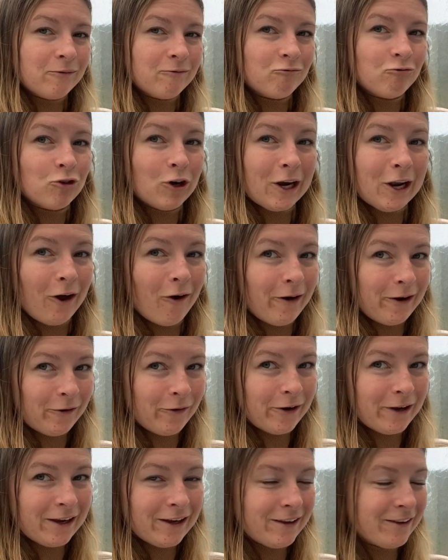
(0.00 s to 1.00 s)
rely on
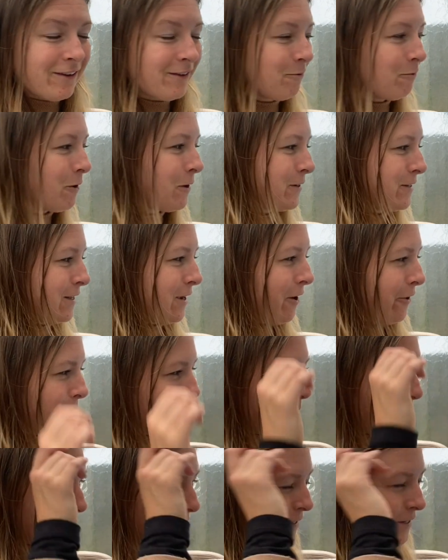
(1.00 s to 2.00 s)
it, whereas the other
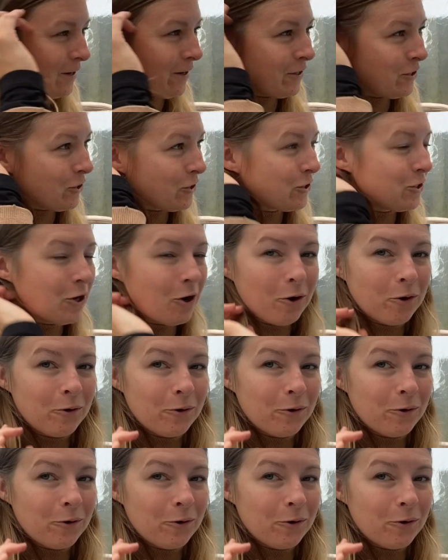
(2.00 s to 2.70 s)
ones I just know.